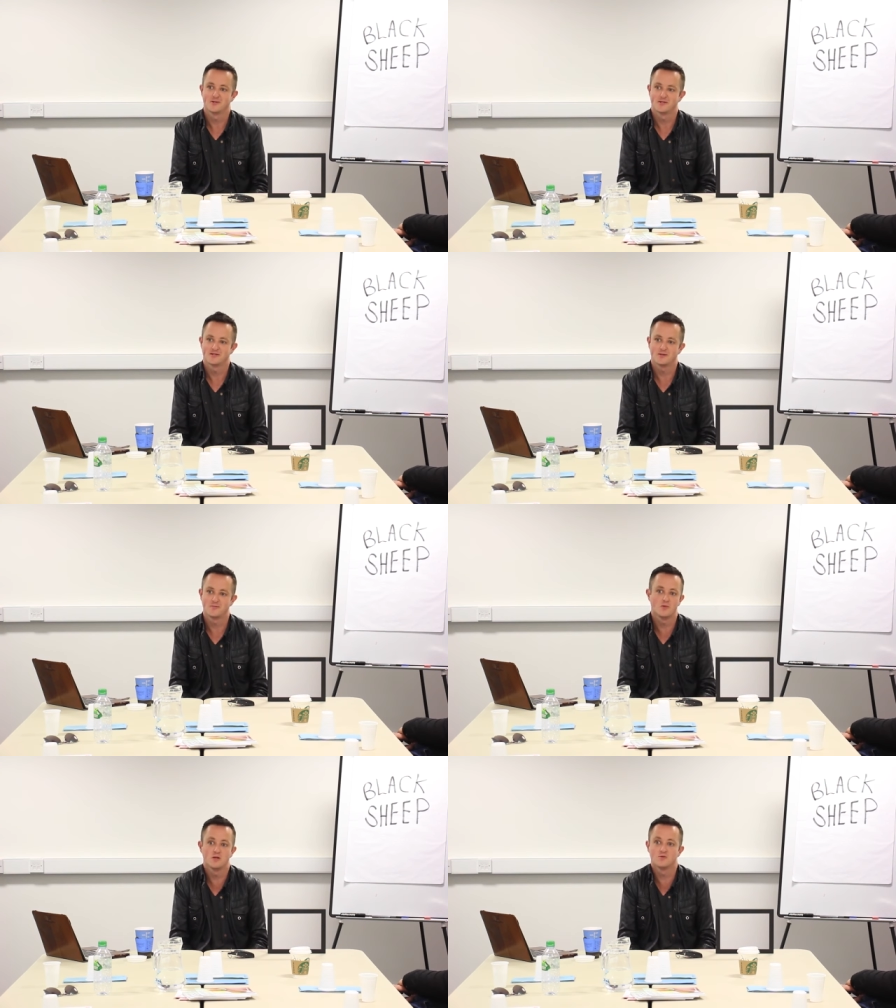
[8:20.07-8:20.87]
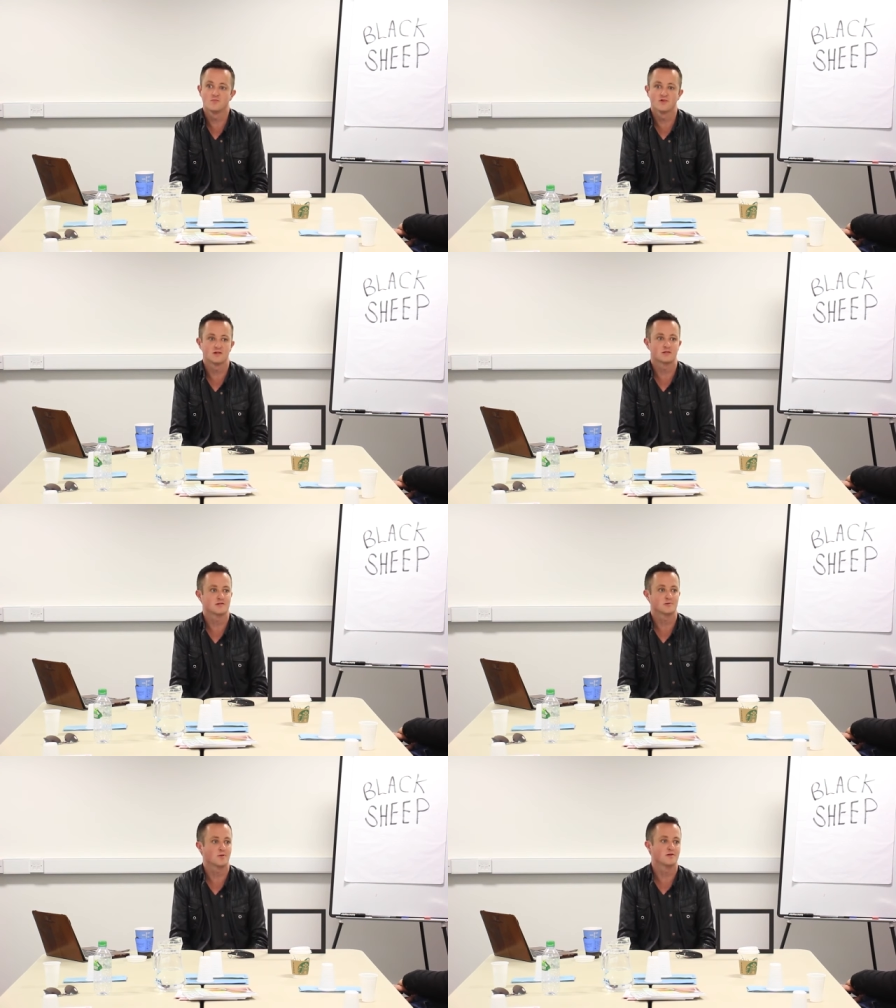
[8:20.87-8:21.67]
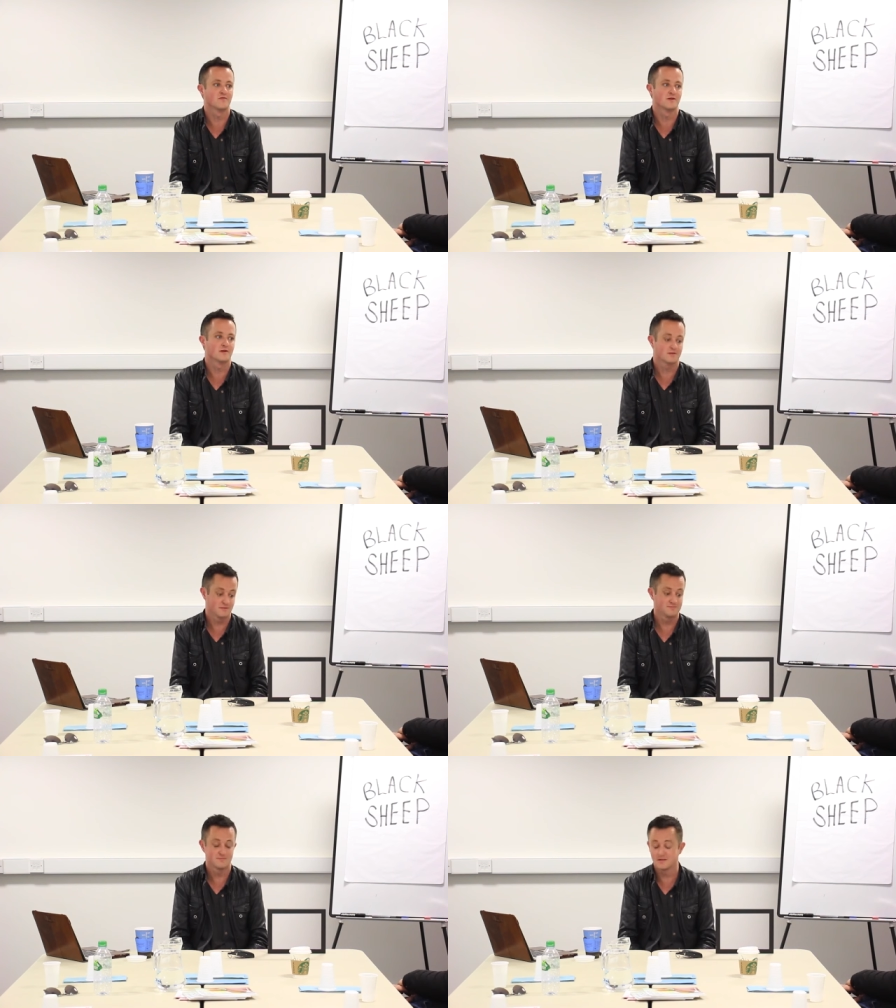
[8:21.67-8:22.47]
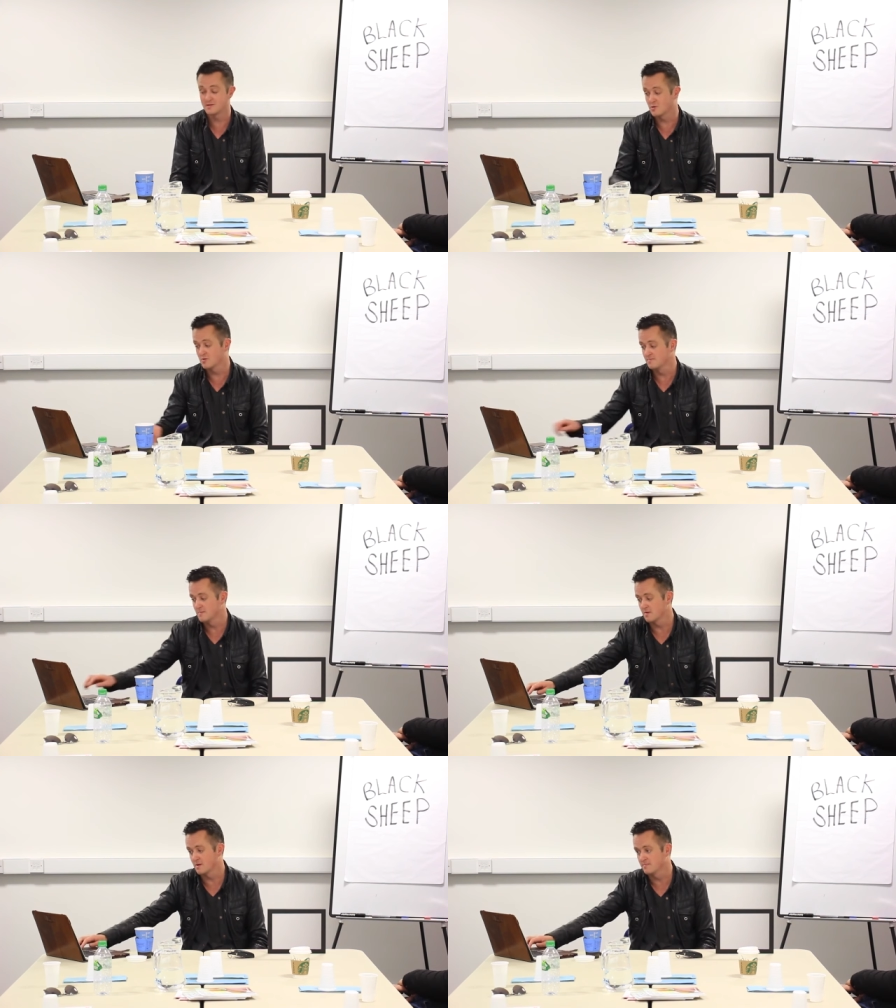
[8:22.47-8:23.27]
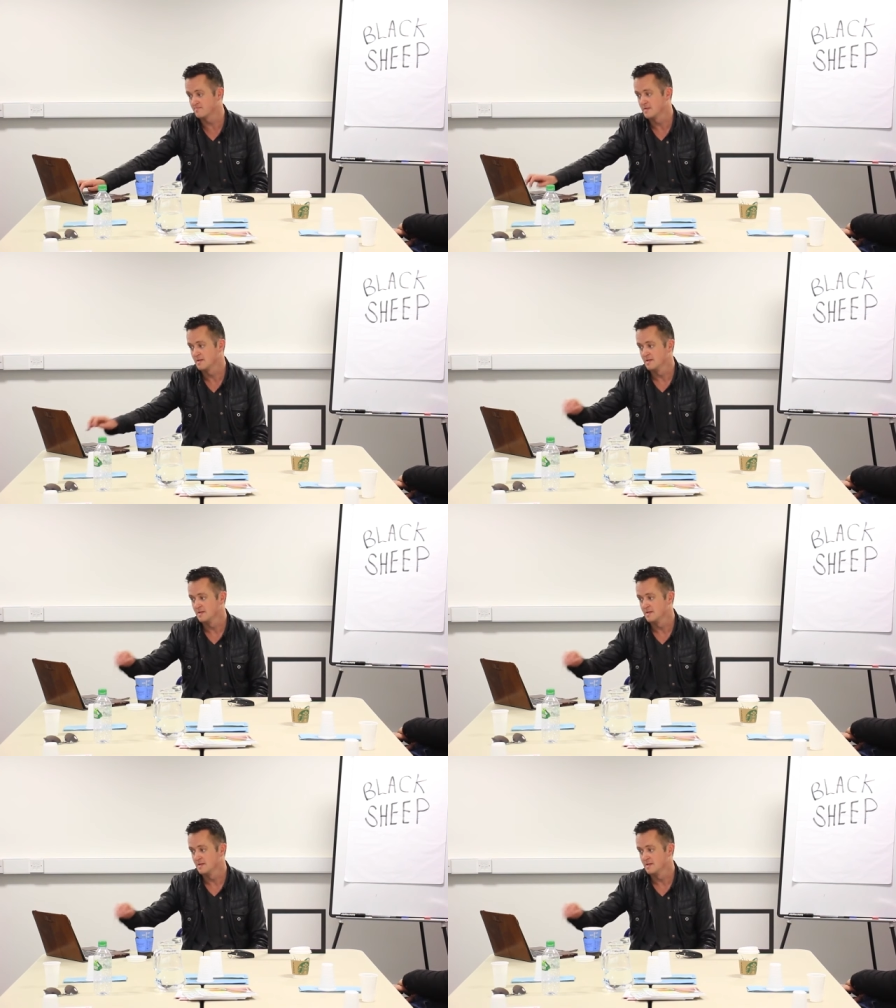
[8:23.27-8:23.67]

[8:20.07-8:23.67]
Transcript: Right, so the moment you embrace this as well, you realize this is cool, okay?